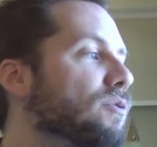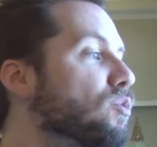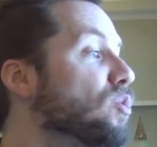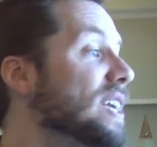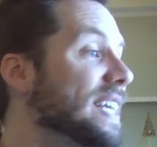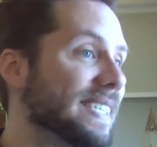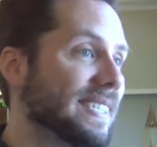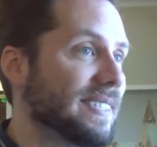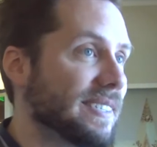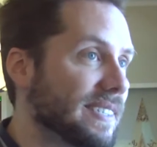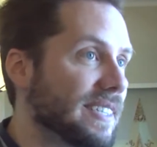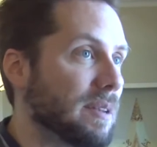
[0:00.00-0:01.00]
of
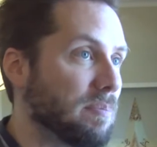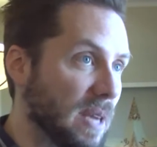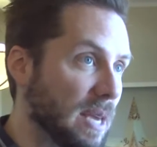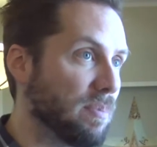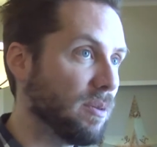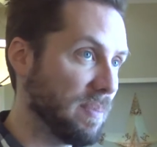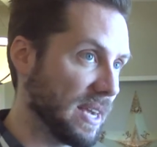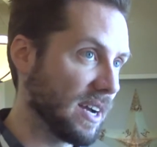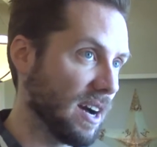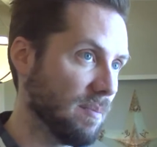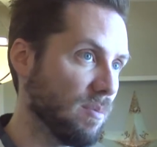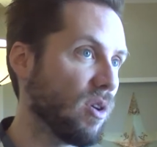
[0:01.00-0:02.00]
reasons that people
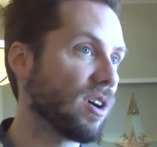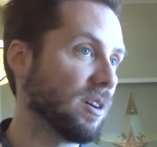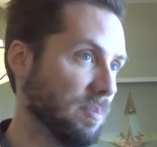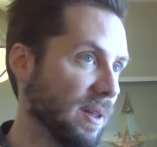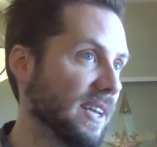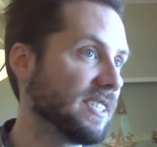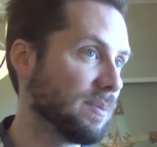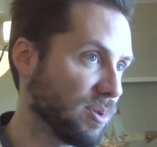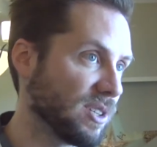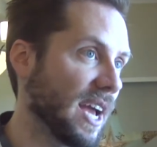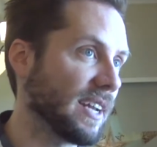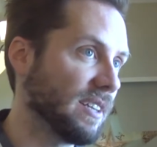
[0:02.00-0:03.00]
become more complacent,
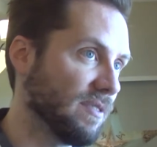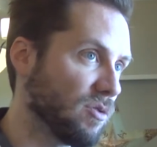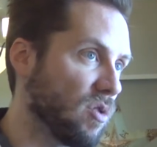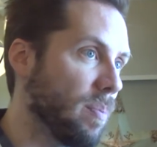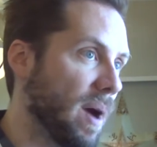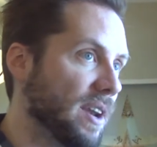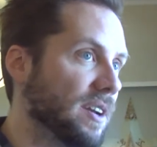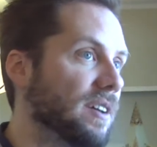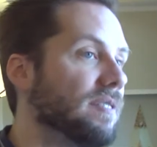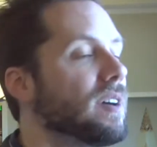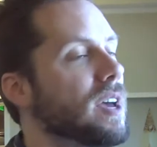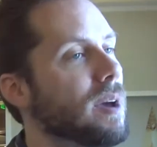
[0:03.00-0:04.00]
protective, and
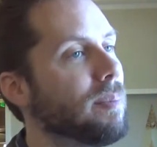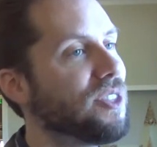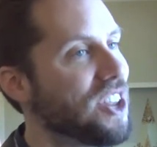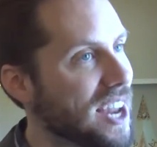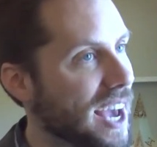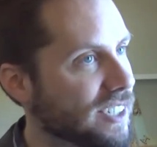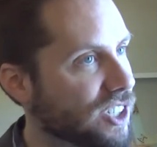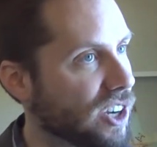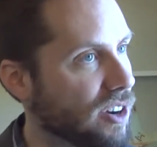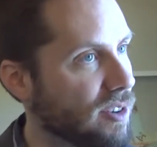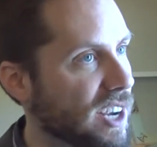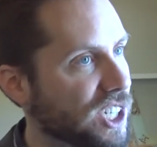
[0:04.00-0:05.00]
repetitive. But the next
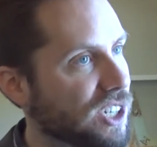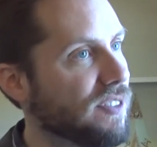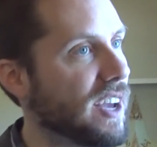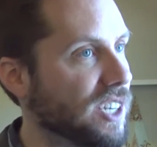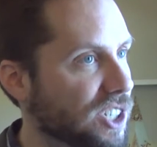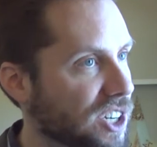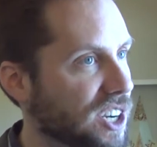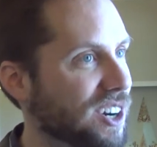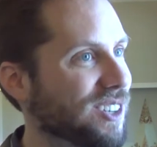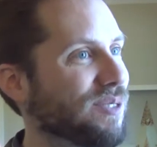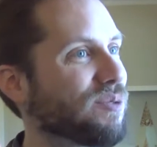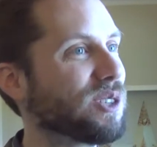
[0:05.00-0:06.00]
generation of
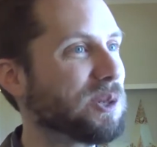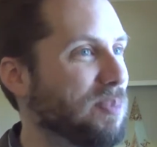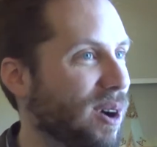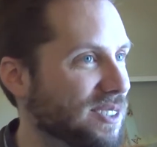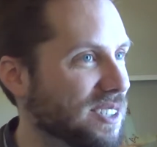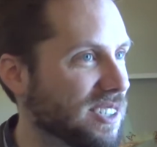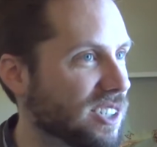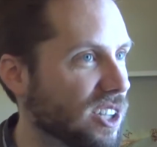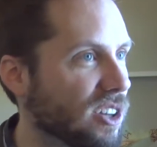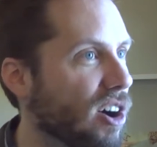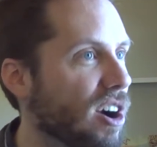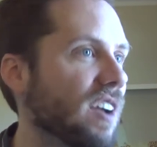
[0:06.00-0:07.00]
engineers of responses to
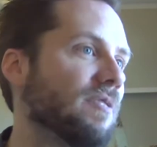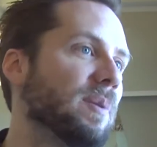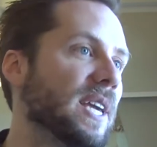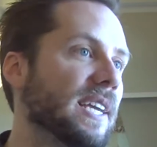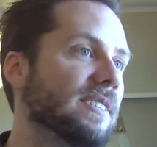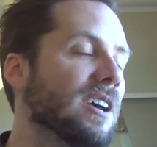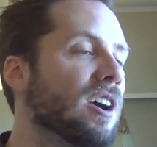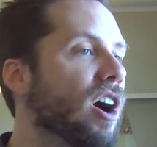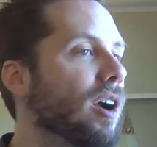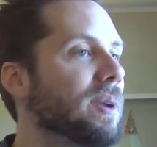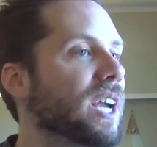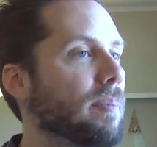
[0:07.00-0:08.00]
the RFPs
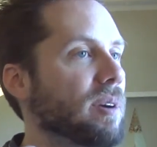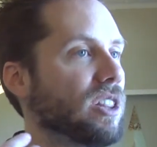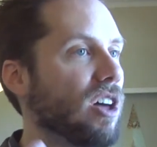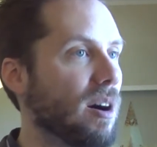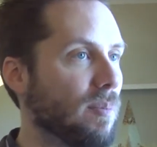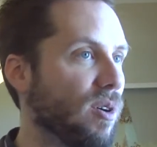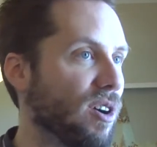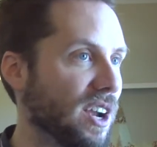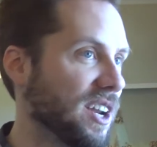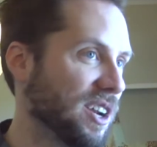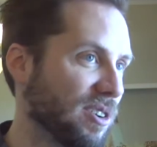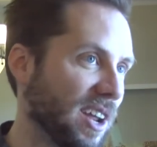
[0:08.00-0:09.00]
are becoming a lot more
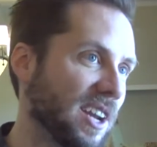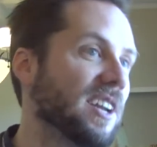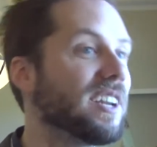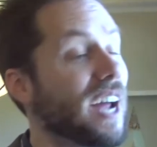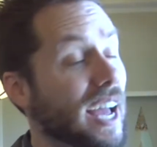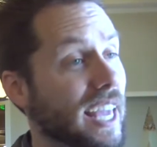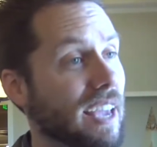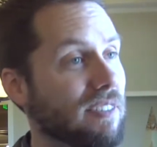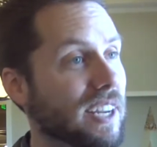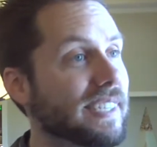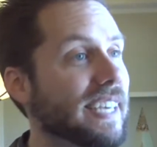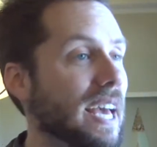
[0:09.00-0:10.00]
integrated. I gave
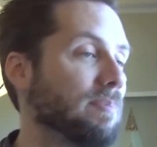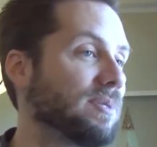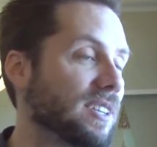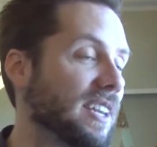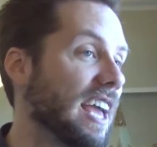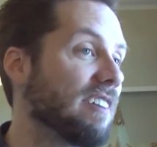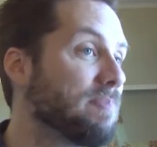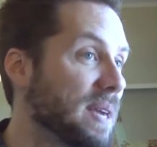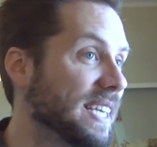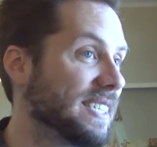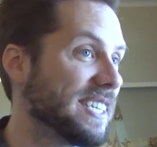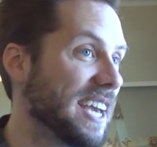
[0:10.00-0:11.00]
an example today of
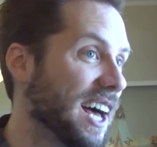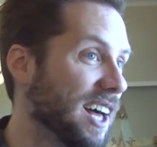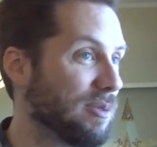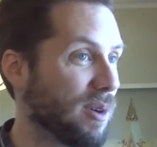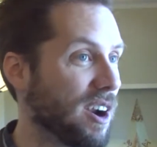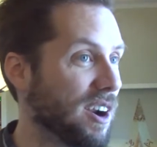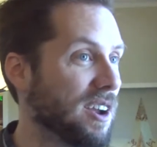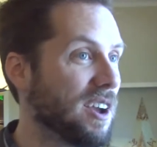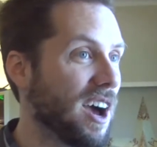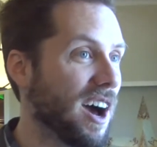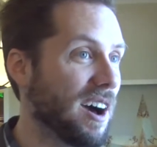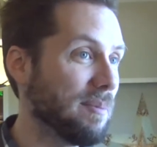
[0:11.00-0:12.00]
PCL, where
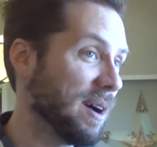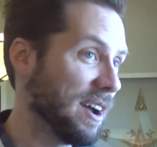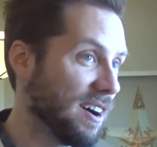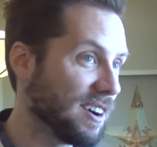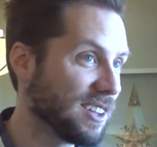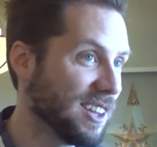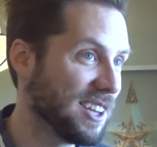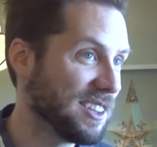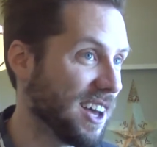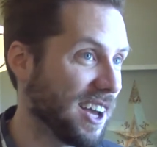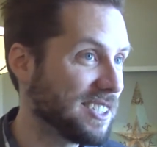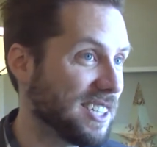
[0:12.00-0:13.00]
my
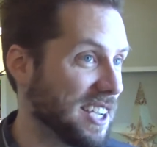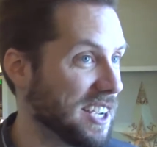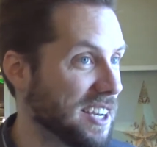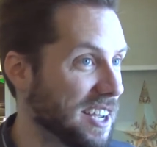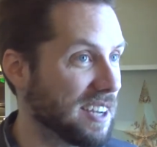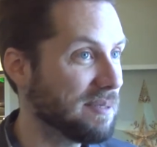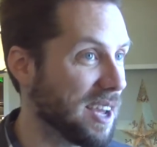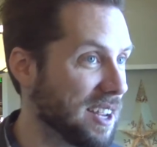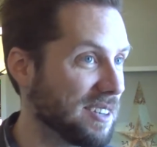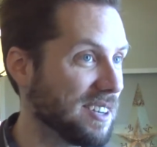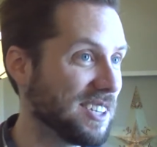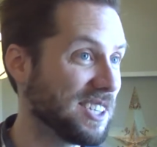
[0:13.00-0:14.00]
uncle-in-law, Dean,
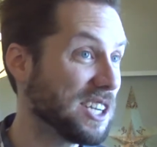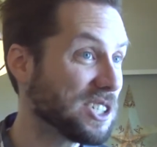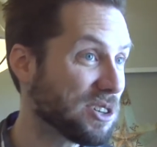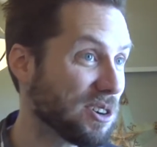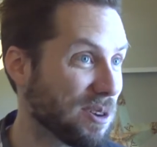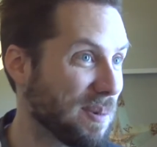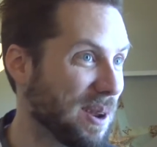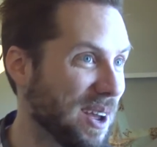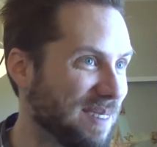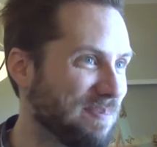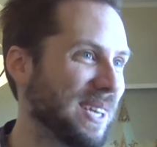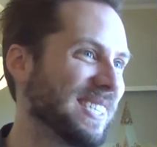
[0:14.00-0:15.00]
at Dean Shroob
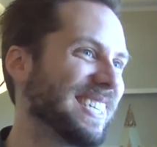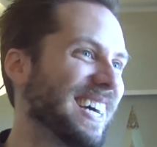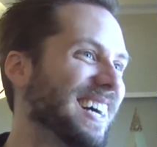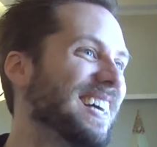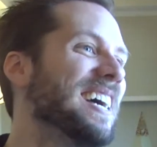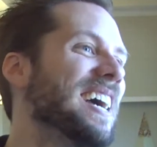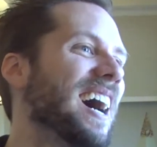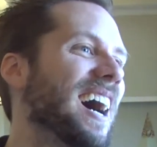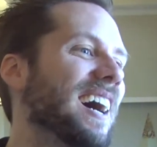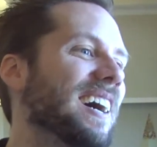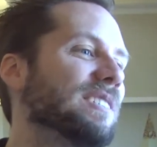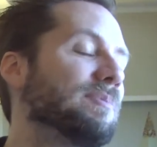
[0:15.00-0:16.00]
at PCL,
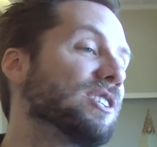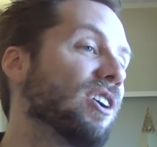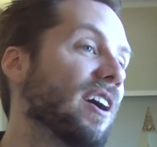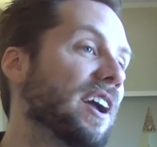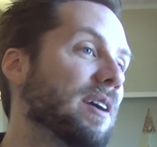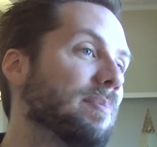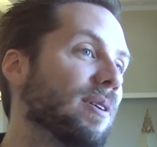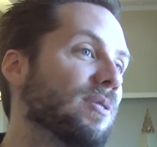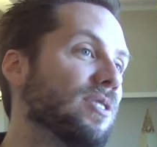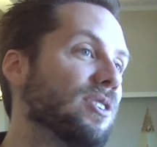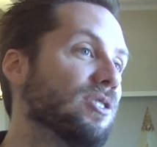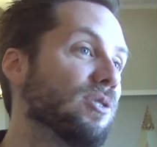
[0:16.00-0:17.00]
has been talking
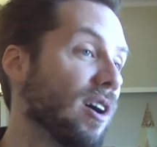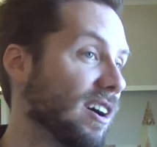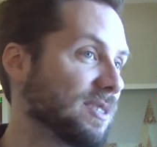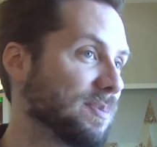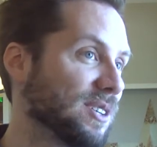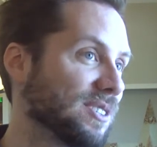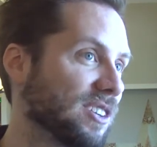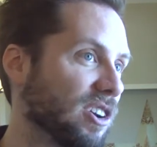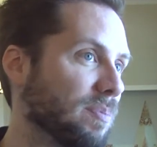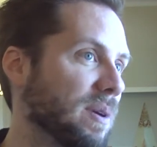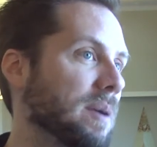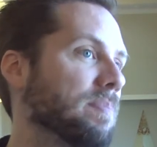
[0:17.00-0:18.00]
about the new hospitals that
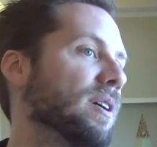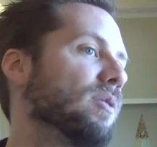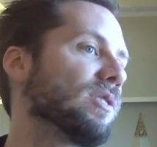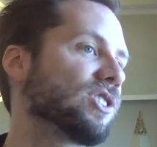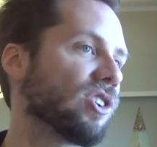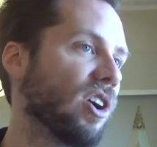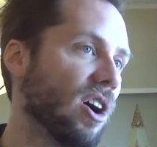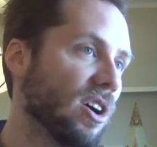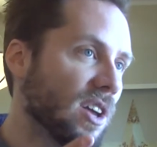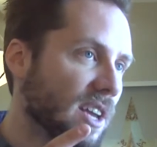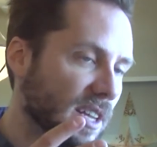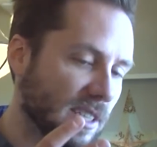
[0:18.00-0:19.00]
are being built, which are all
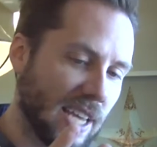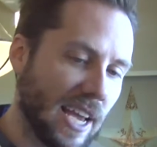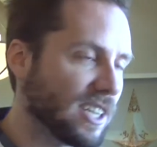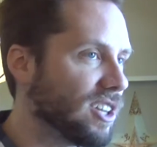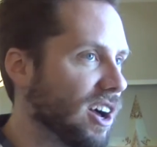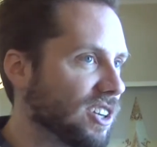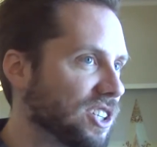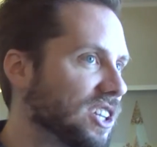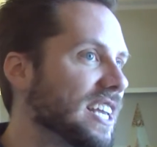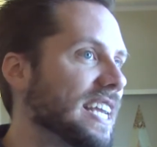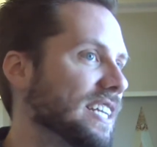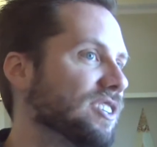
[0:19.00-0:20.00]

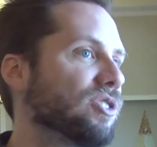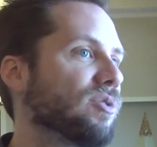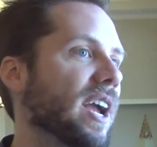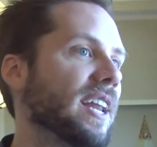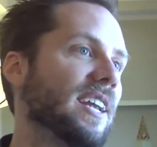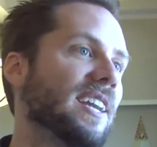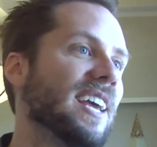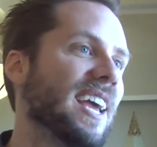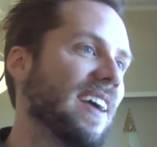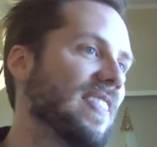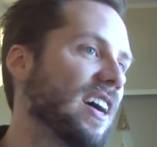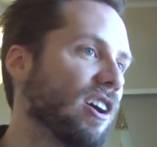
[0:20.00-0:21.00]
technologically integrated,
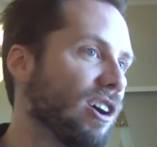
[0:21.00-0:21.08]
and that